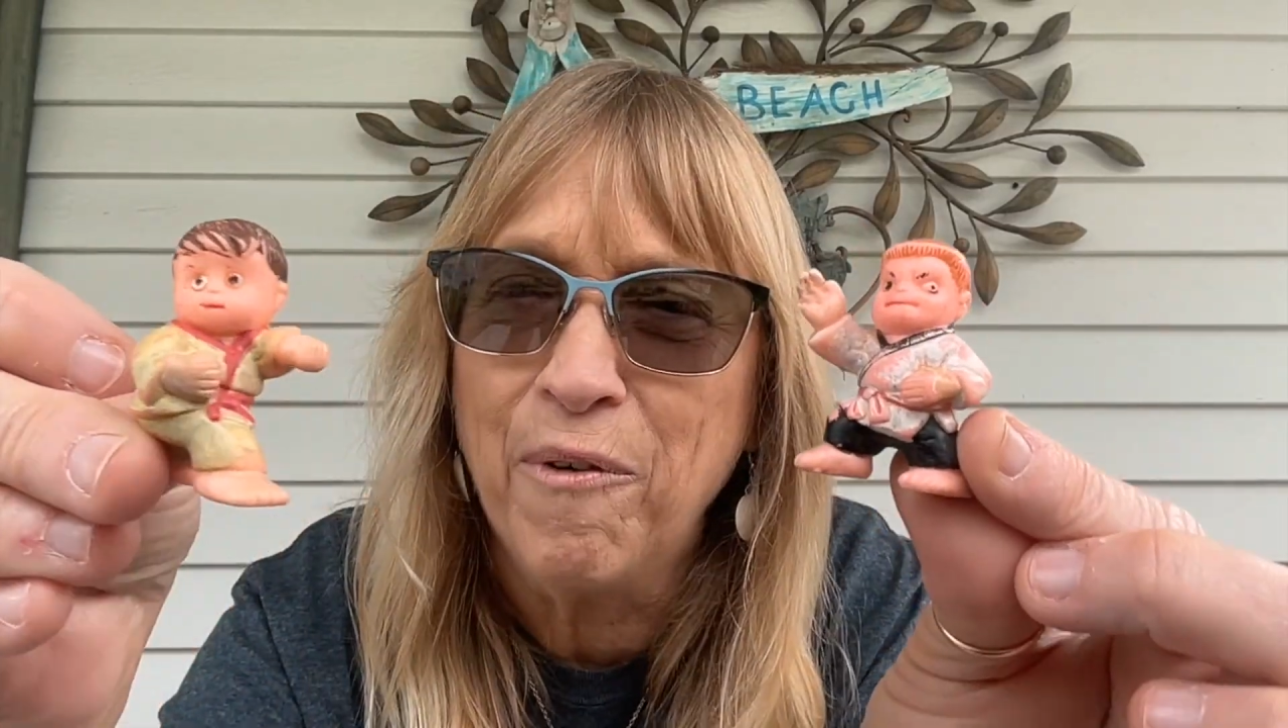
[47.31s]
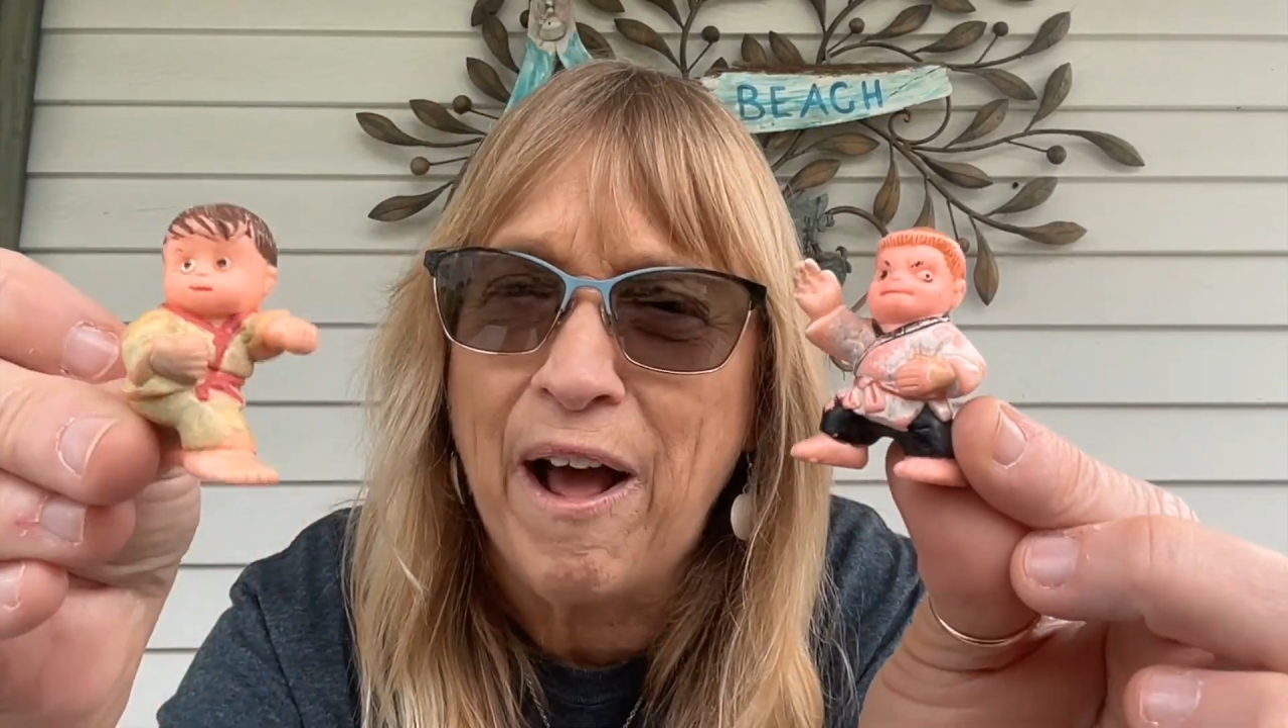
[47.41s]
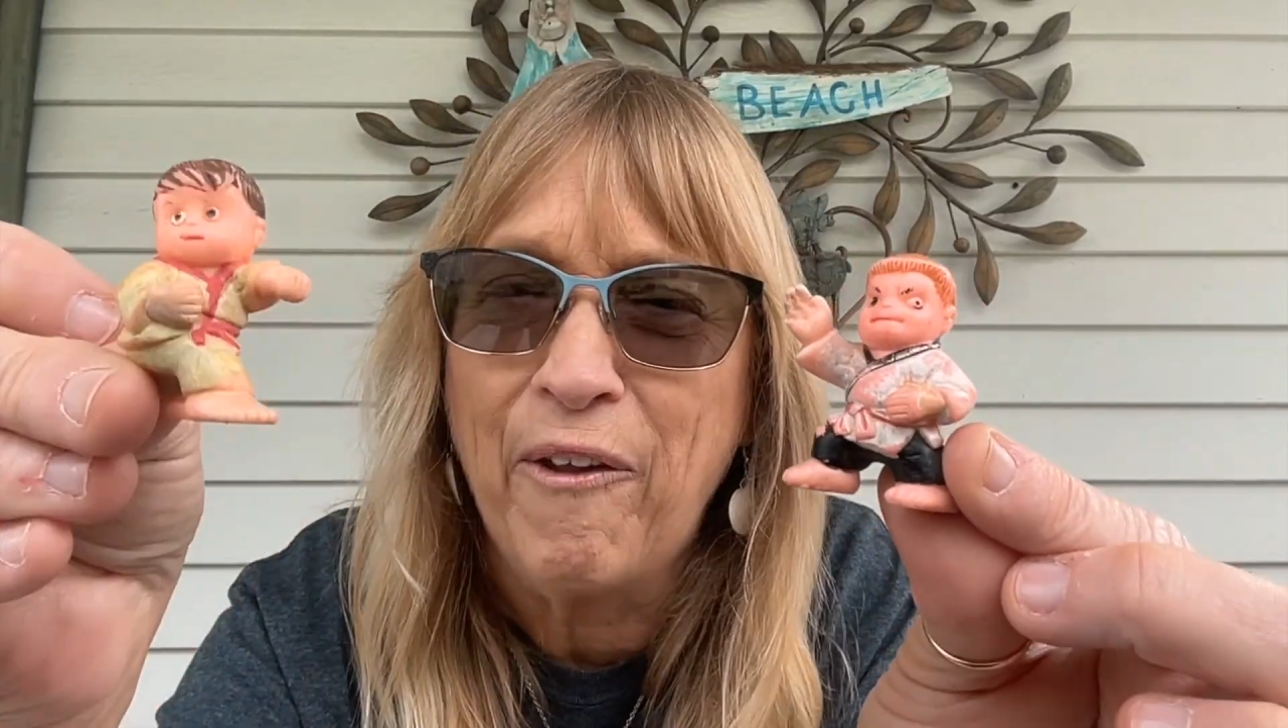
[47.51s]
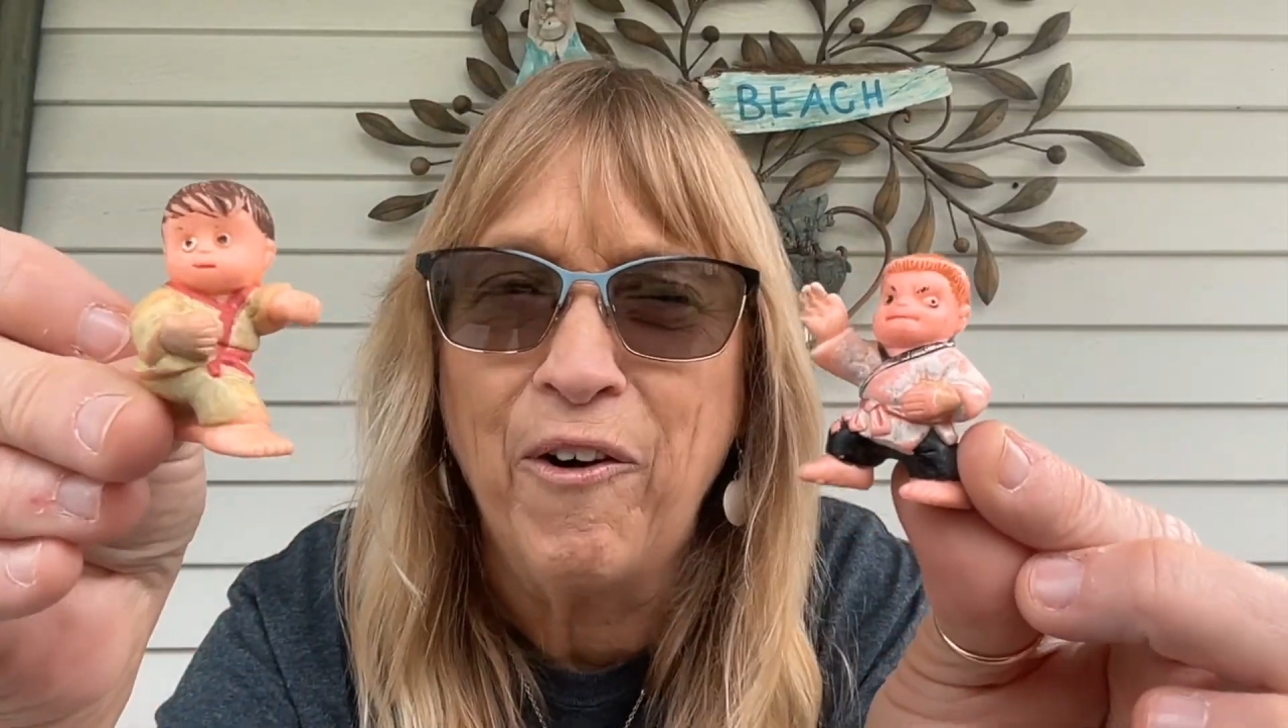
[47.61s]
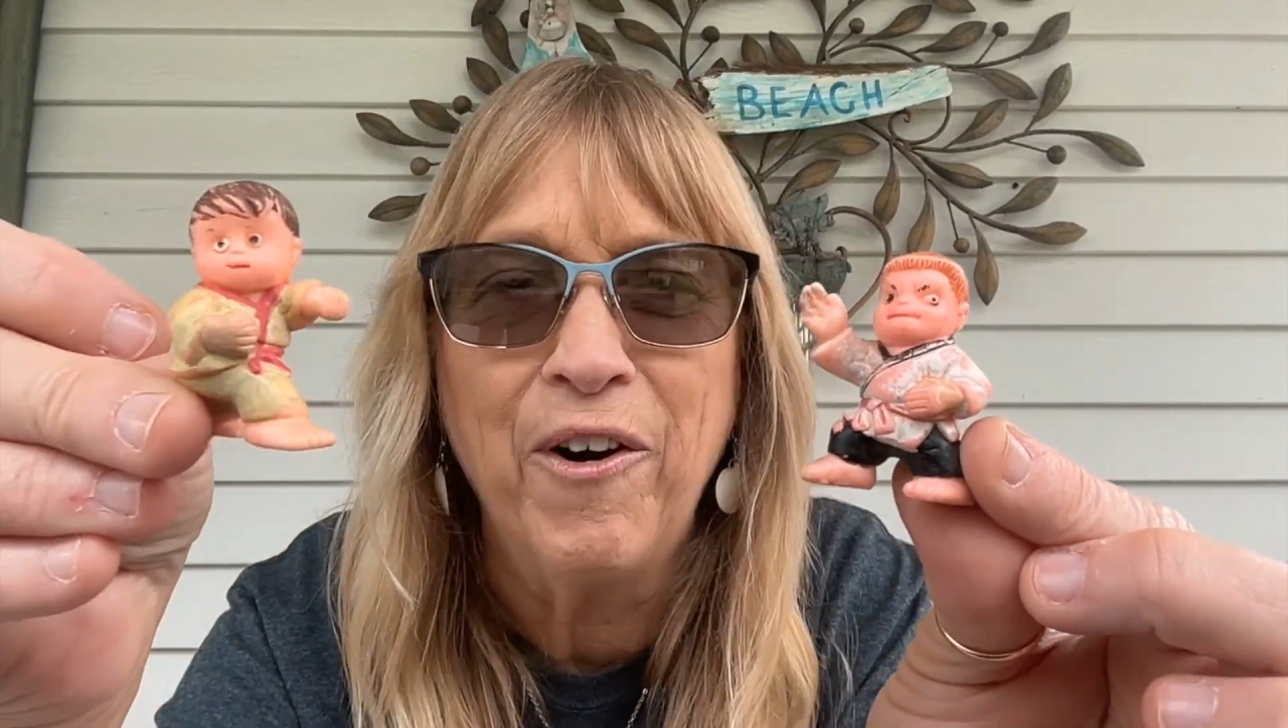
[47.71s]

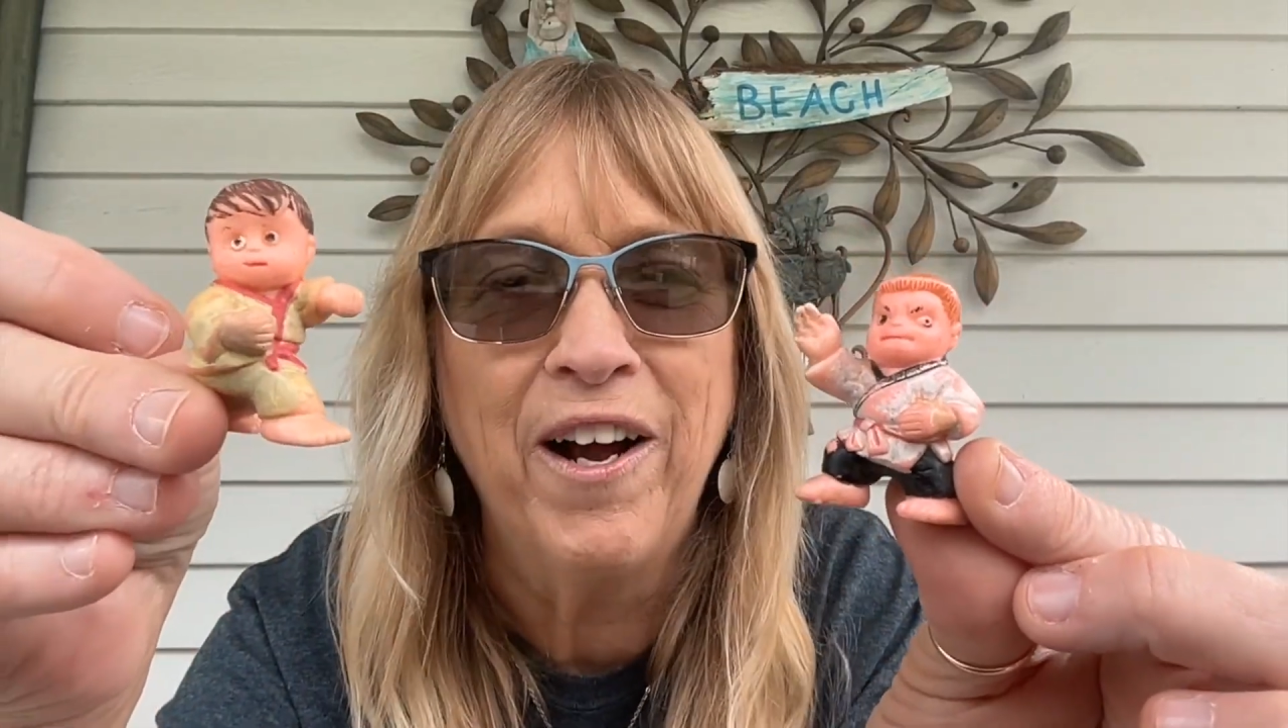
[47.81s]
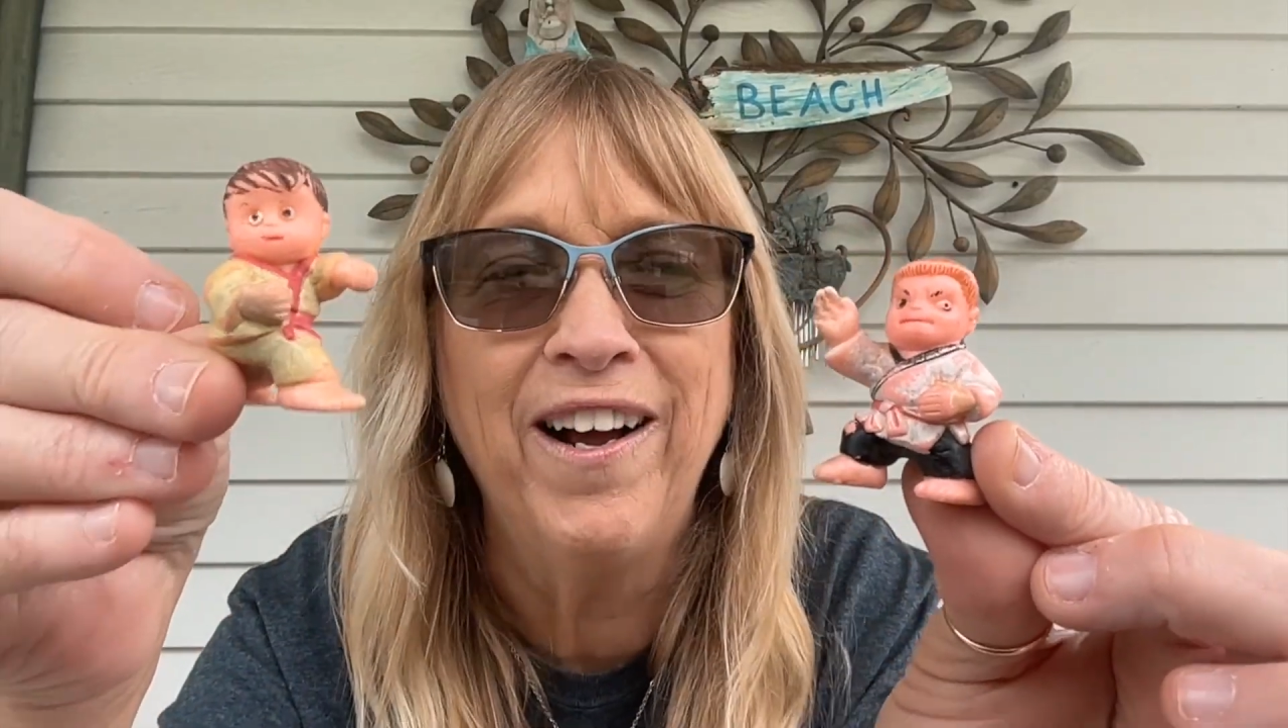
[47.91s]
rather.